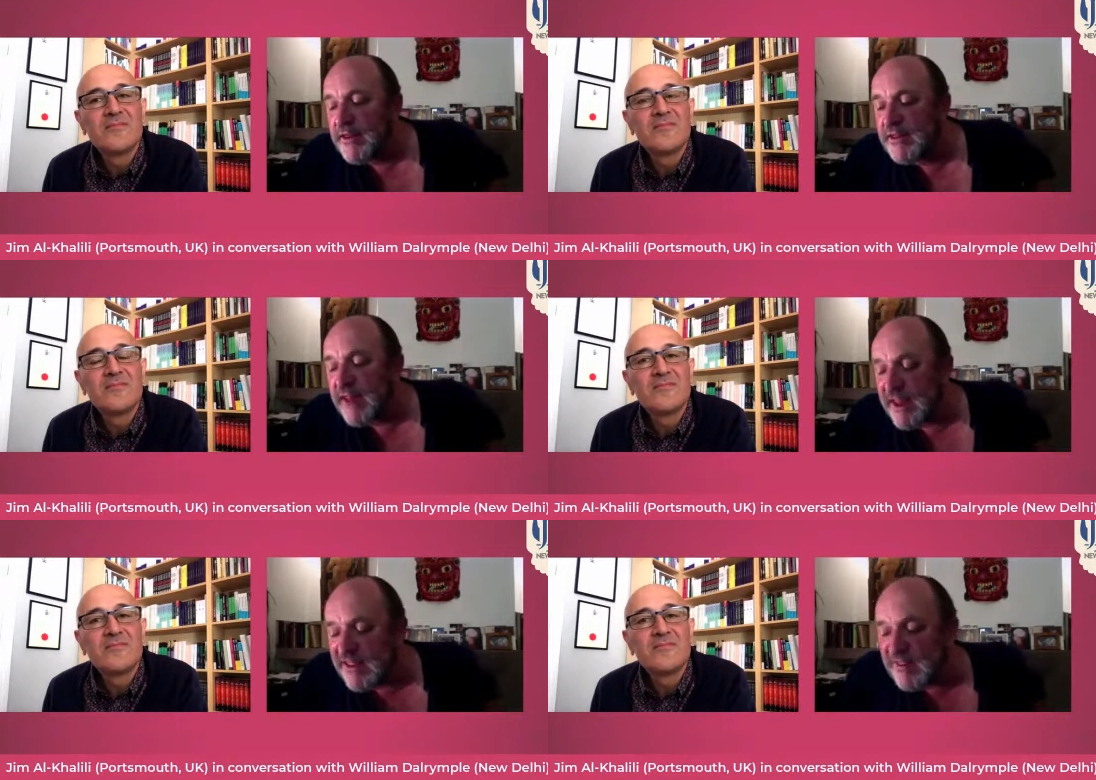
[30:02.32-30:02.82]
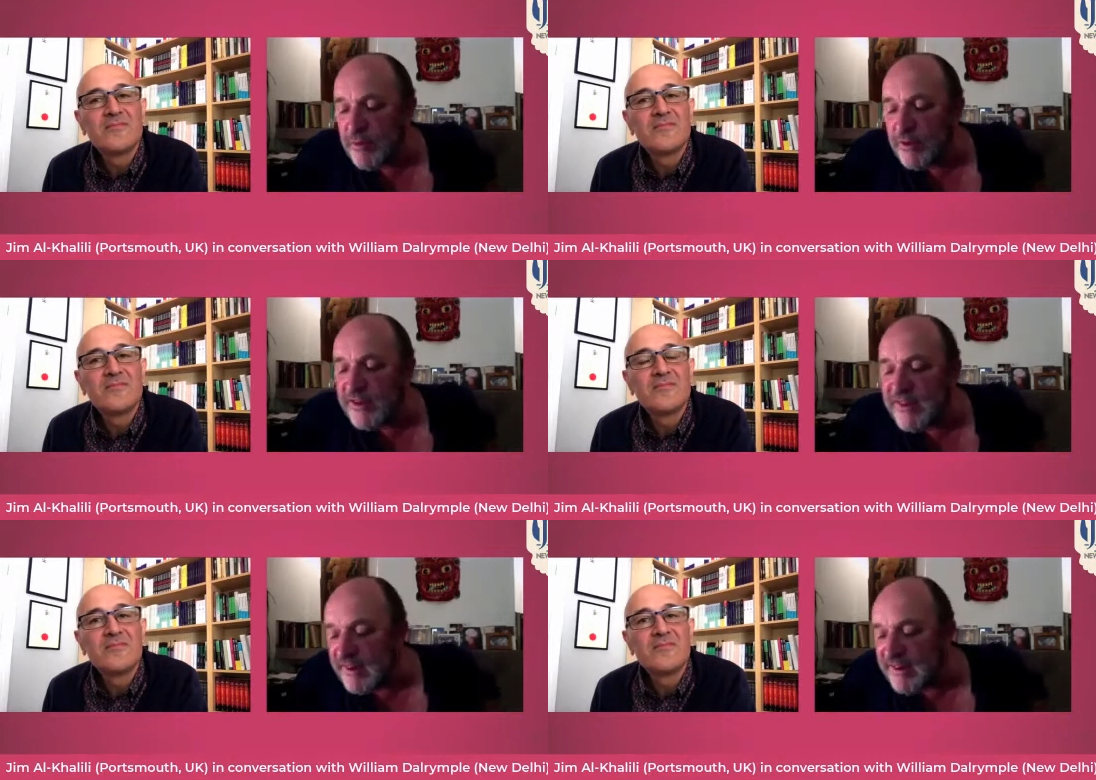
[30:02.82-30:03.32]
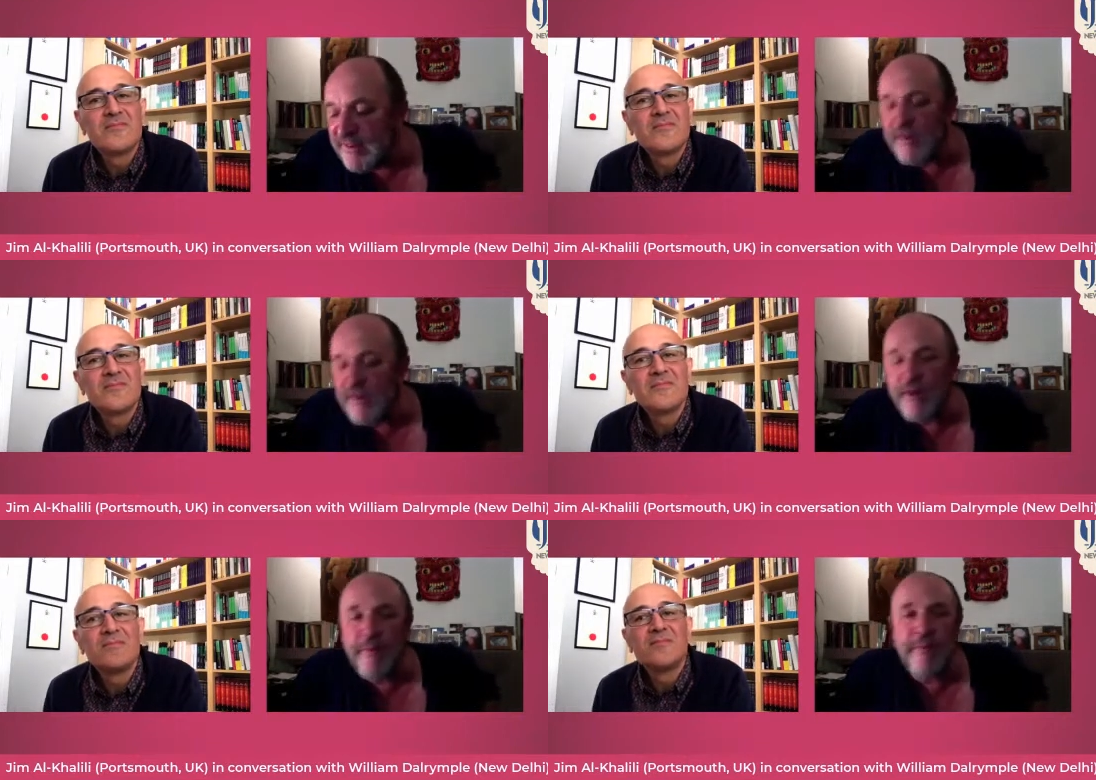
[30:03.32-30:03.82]
Speaker 1: the decimal
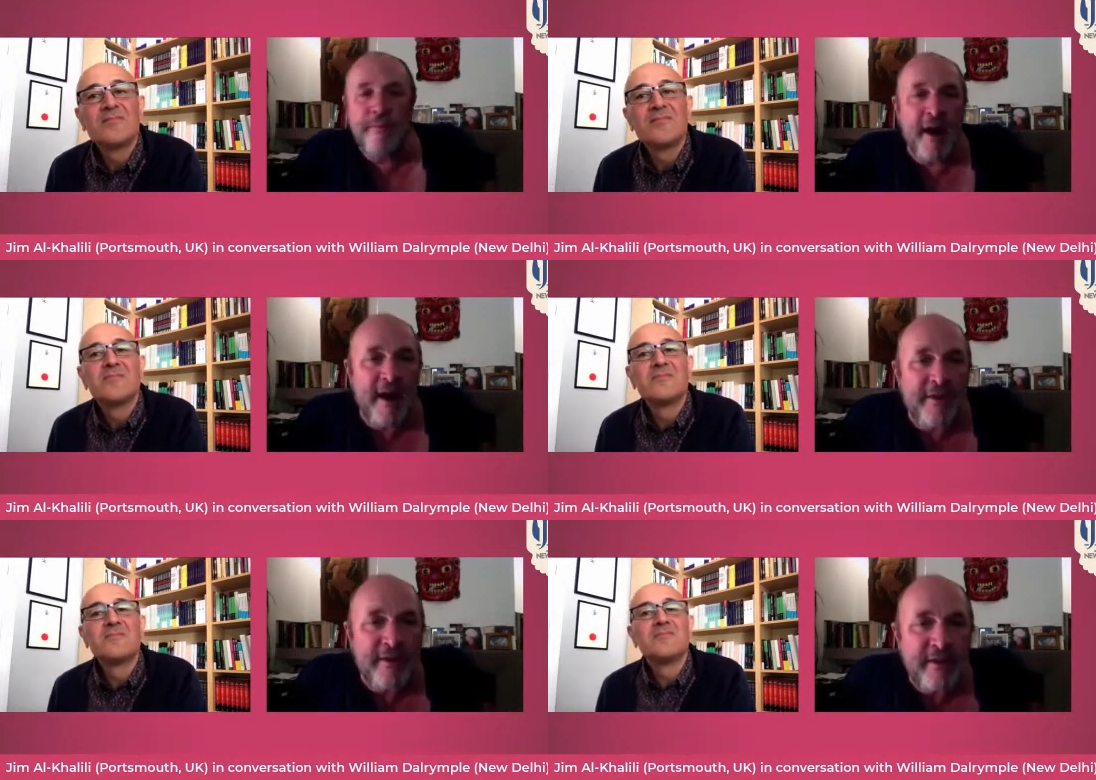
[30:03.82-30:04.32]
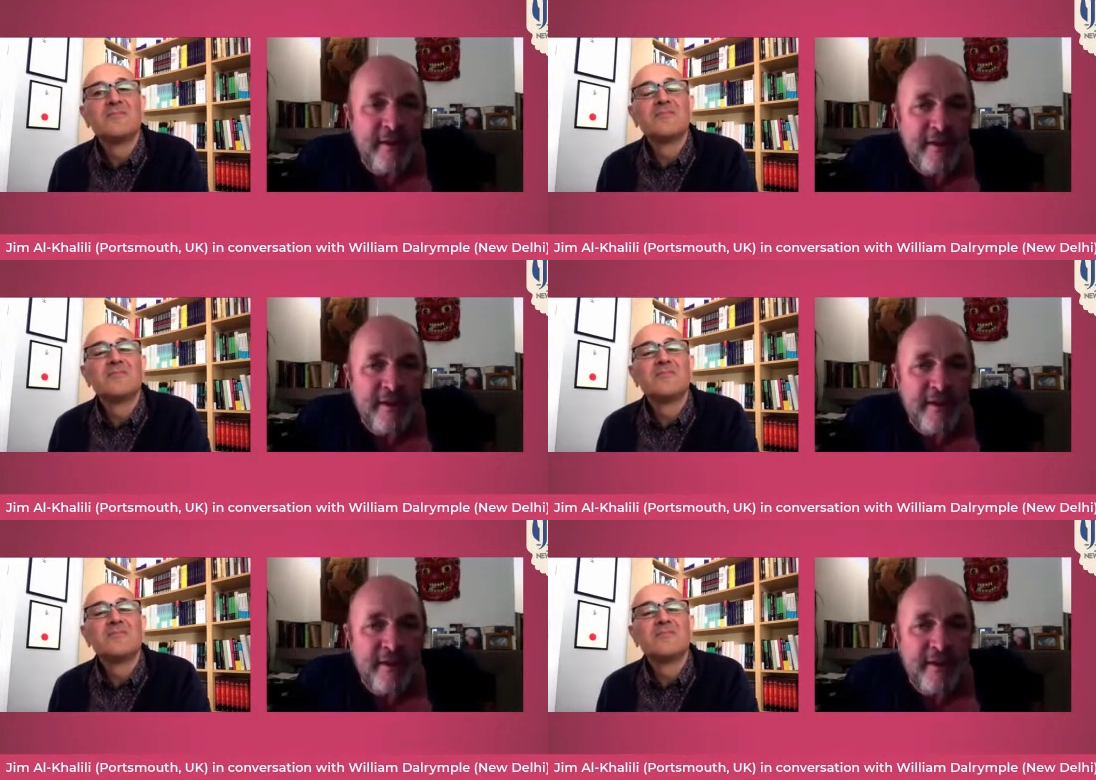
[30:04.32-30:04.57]
system and